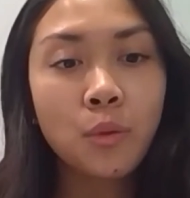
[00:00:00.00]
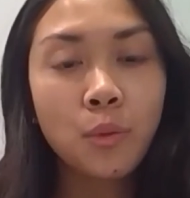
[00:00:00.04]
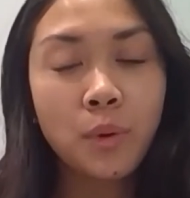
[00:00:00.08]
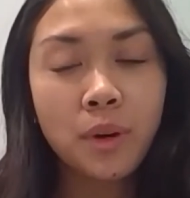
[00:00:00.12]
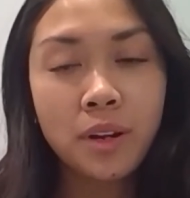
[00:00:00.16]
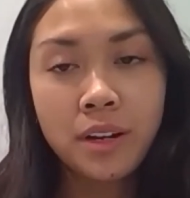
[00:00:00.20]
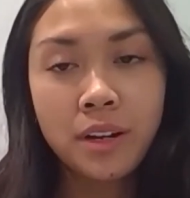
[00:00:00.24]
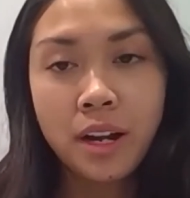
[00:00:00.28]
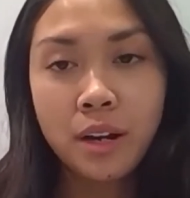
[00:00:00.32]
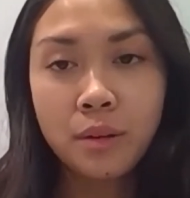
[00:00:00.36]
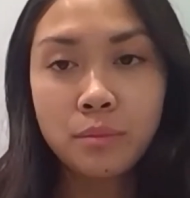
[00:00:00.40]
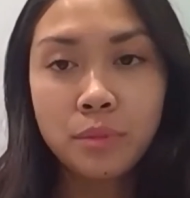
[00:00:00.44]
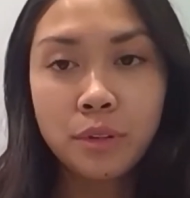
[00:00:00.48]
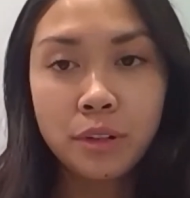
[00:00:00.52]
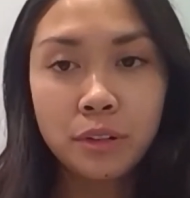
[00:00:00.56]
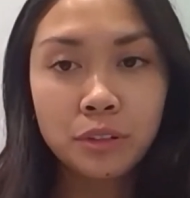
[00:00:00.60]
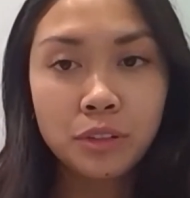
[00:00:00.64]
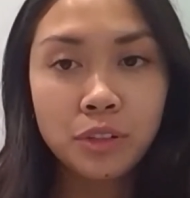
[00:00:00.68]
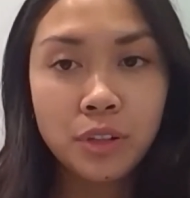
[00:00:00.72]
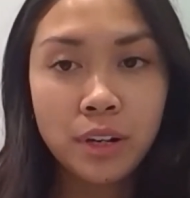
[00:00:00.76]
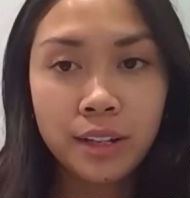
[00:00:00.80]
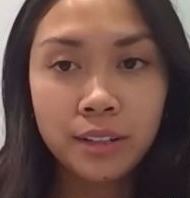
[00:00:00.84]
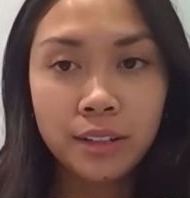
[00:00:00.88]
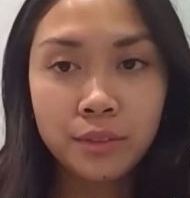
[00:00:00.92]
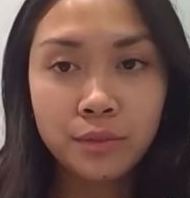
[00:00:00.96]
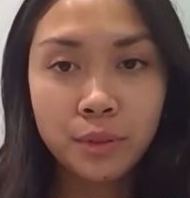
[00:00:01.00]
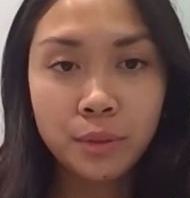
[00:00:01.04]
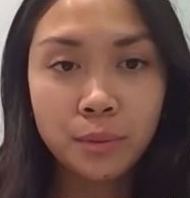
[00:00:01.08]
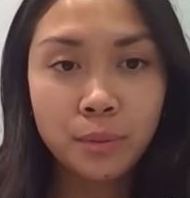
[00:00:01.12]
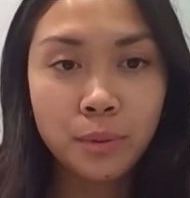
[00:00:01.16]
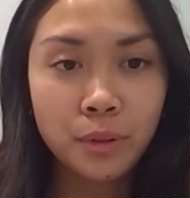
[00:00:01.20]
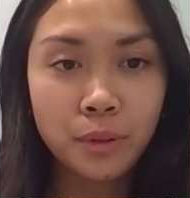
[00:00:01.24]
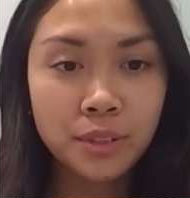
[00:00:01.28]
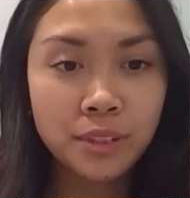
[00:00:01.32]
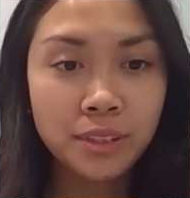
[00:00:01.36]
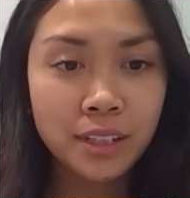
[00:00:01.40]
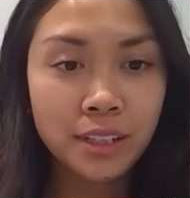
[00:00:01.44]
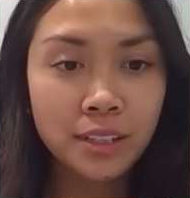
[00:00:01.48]
what an embryo transfer
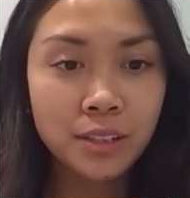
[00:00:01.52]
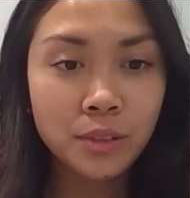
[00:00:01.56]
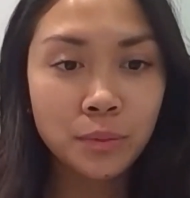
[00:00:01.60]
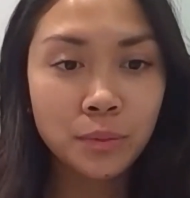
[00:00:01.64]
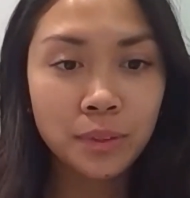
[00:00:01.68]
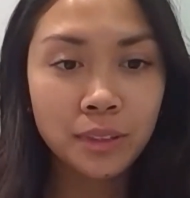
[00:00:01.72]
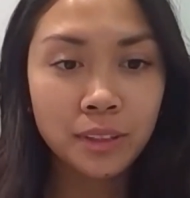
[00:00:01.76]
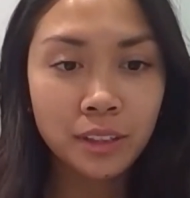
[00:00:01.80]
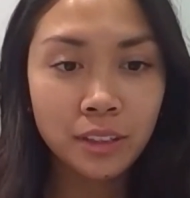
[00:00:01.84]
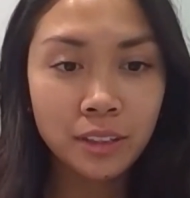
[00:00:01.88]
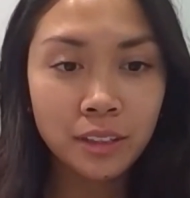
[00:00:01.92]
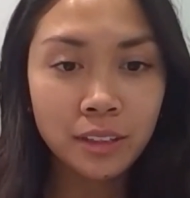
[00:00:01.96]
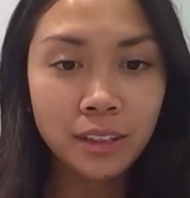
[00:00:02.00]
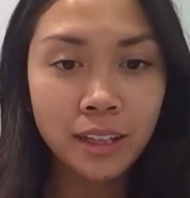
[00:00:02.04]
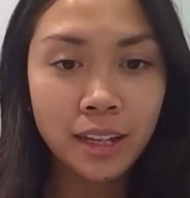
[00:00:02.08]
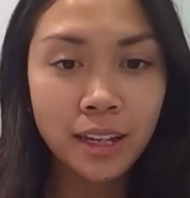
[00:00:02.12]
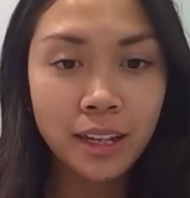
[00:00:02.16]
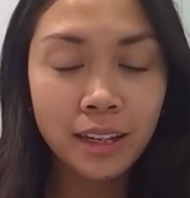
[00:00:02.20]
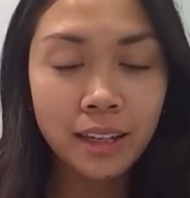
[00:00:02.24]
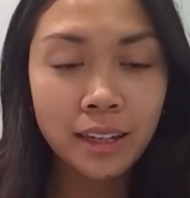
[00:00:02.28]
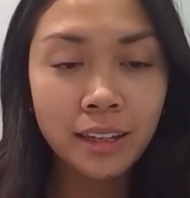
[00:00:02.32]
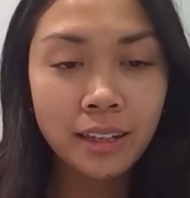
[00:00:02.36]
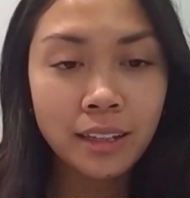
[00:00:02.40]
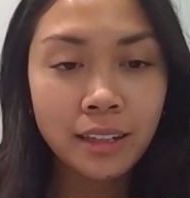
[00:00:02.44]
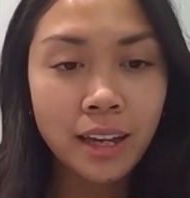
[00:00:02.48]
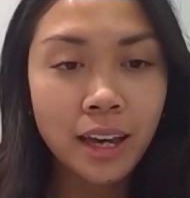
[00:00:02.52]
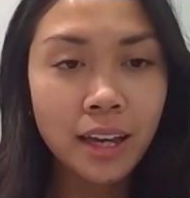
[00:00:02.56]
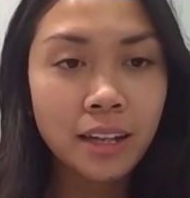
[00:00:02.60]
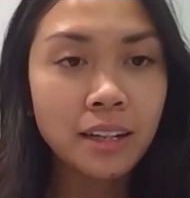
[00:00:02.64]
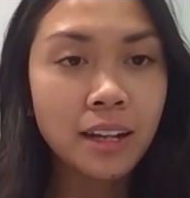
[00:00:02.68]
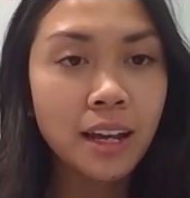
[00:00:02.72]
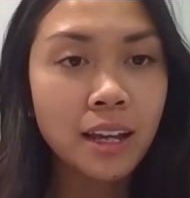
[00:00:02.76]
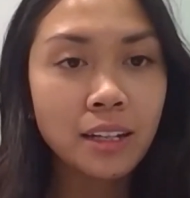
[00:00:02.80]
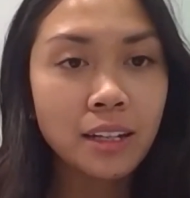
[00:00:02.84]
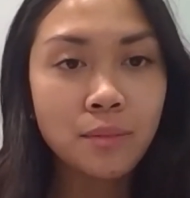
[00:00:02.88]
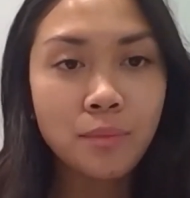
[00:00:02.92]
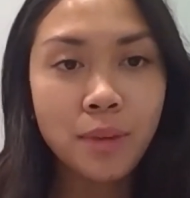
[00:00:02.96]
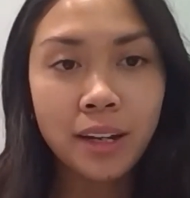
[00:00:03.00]
process would look like,
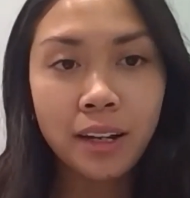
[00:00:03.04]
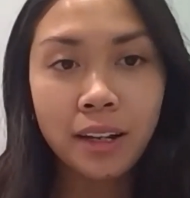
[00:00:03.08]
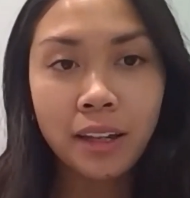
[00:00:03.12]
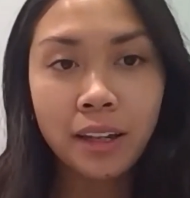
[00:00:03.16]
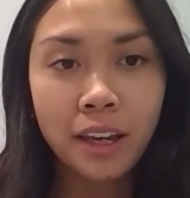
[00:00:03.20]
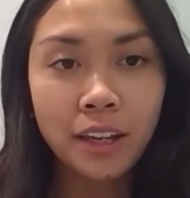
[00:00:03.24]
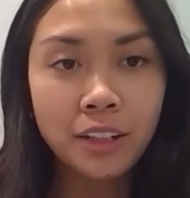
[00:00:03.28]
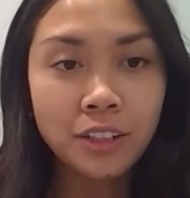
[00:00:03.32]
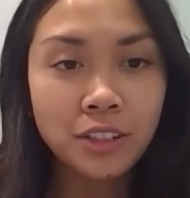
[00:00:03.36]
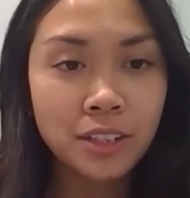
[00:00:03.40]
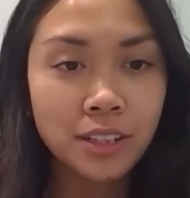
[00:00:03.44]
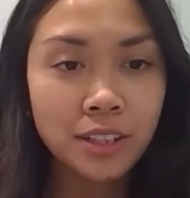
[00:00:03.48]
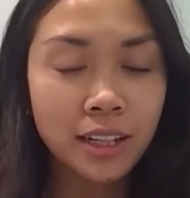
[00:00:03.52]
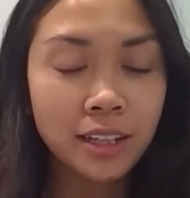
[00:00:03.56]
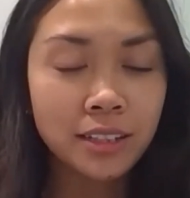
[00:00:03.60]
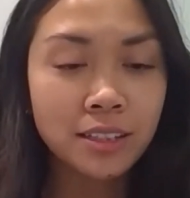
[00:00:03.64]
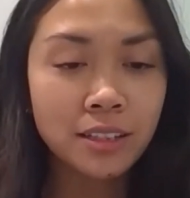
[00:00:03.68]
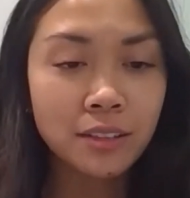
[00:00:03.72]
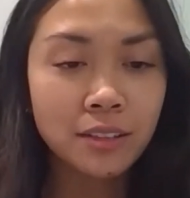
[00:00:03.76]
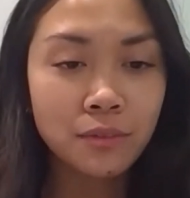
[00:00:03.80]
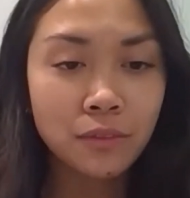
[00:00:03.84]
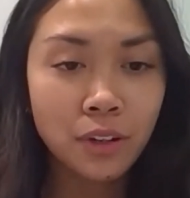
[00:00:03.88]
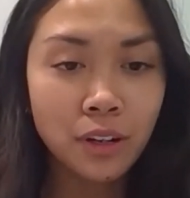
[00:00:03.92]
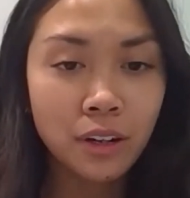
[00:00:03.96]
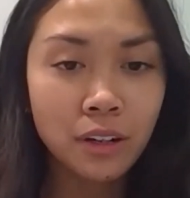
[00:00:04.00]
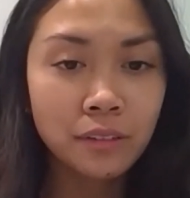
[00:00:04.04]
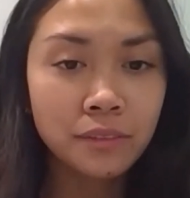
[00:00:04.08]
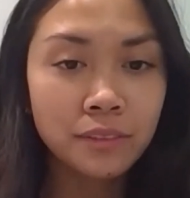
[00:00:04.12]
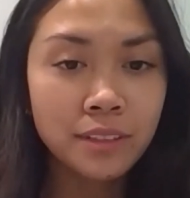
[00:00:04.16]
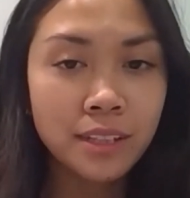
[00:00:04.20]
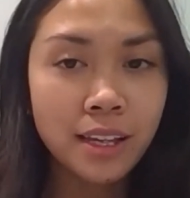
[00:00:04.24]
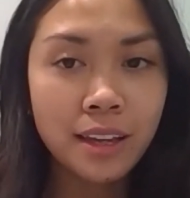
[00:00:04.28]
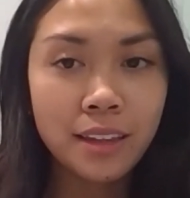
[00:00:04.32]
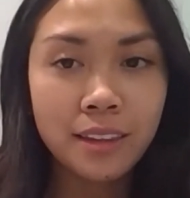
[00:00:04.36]
and any medication that's involved.